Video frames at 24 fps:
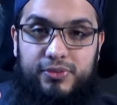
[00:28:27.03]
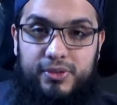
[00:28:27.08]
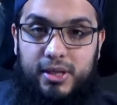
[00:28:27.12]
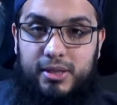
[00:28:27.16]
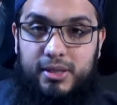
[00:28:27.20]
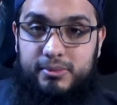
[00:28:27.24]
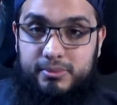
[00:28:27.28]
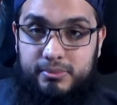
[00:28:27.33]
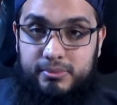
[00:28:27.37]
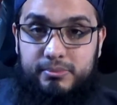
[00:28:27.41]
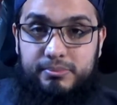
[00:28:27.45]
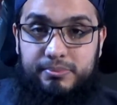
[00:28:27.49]

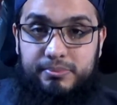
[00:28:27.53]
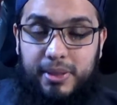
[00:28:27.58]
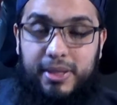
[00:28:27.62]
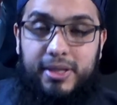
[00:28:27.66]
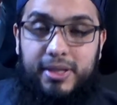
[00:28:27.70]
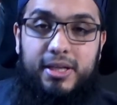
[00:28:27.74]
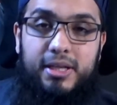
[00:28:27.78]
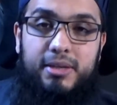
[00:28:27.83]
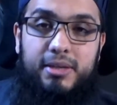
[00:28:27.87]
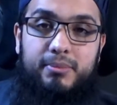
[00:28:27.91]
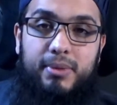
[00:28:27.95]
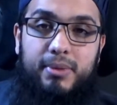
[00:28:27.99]
and
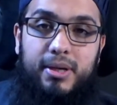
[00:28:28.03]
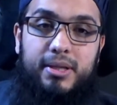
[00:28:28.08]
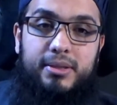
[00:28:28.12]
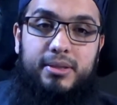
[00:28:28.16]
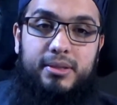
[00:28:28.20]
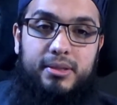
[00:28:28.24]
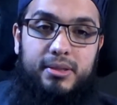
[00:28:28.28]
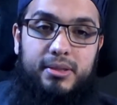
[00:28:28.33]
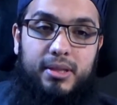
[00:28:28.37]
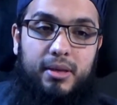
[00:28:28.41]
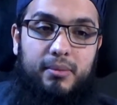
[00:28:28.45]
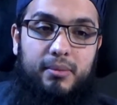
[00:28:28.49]
bearing in
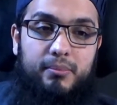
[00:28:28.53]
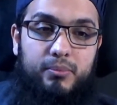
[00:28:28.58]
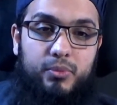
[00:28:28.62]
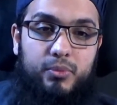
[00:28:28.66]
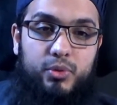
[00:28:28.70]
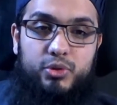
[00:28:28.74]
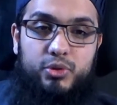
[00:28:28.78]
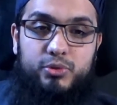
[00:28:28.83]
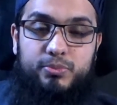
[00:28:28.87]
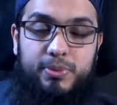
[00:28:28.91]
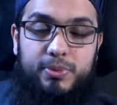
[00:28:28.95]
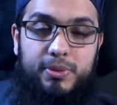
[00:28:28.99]
mind, like
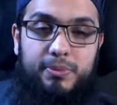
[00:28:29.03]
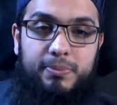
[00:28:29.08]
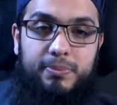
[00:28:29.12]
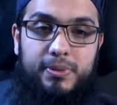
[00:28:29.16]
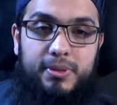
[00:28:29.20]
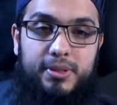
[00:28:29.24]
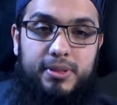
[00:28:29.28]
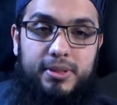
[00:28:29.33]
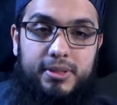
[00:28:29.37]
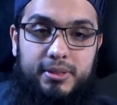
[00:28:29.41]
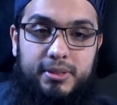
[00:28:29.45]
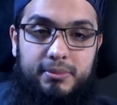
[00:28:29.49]
most
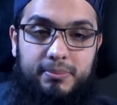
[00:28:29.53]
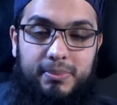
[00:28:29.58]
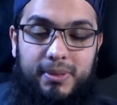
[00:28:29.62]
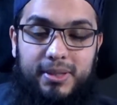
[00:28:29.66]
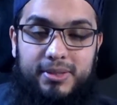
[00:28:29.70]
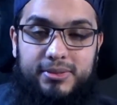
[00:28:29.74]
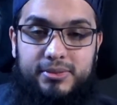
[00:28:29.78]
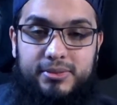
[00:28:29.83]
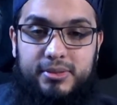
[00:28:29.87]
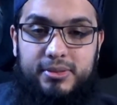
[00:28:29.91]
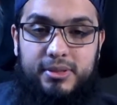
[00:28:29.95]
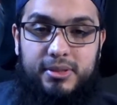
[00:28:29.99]
people in the
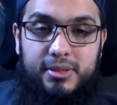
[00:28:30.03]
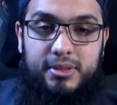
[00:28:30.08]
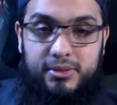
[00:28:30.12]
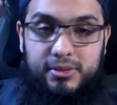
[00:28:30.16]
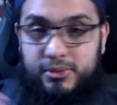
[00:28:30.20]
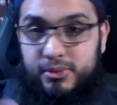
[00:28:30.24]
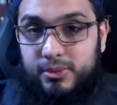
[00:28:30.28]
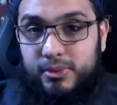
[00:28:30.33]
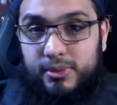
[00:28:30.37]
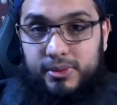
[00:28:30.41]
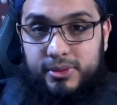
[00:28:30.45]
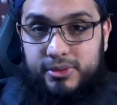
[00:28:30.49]
past
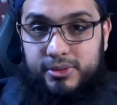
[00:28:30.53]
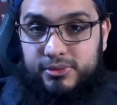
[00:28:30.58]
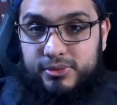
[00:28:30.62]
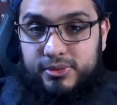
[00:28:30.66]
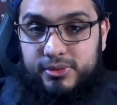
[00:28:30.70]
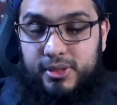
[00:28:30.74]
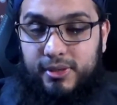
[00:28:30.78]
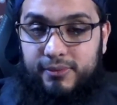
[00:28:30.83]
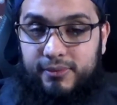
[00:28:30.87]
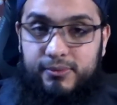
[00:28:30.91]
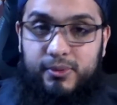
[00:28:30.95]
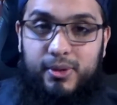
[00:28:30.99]
throughout
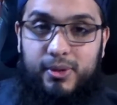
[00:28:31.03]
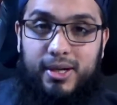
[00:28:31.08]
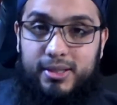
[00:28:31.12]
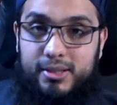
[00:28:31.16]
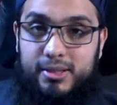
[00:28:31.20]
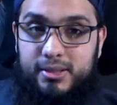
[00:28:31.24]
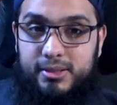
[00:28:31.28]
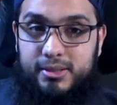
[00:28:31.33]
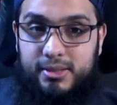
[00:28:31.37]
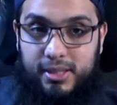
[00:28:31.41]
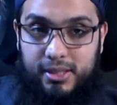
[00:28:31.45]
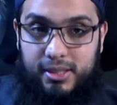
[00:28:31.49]
history have not
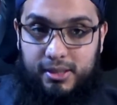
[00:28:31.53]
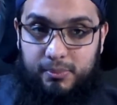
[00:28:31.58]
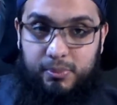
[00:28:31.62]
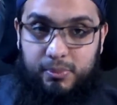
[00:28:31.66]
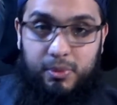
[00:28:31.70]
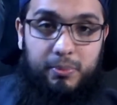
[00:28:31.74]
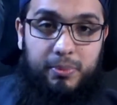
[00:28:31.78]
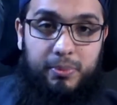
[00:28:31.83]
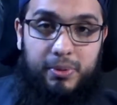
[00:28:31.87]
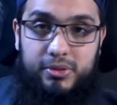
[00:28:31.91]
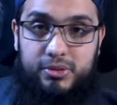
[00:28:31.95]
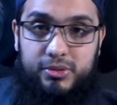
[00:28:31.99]
had like a
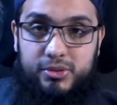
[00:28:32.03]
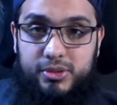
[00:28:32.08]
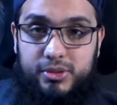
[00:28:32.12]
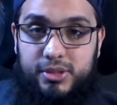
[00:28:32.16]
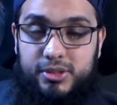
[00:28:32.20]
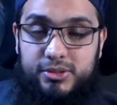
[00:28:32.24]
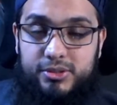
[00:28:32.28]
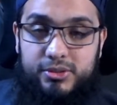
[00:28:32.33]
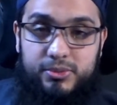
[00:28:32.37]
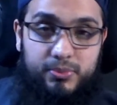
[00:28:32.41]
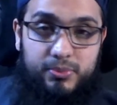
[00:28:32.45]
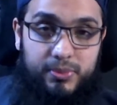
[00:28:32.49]
proper
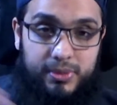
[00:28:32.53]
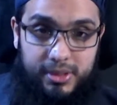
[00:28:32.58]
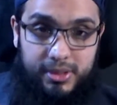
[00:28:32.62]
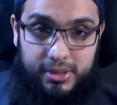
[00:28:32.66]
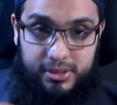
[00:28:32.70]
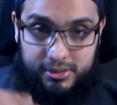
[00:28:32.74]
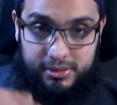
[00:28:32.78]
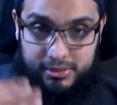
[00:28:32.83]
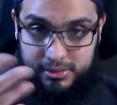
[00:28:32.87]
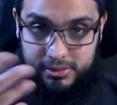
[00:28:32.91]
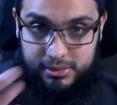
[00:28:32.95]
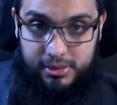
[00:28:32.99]
education where they
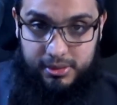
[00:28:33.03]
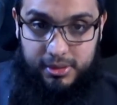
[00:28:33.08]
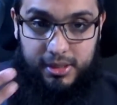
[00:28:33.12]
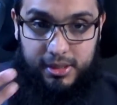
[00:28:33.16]
can,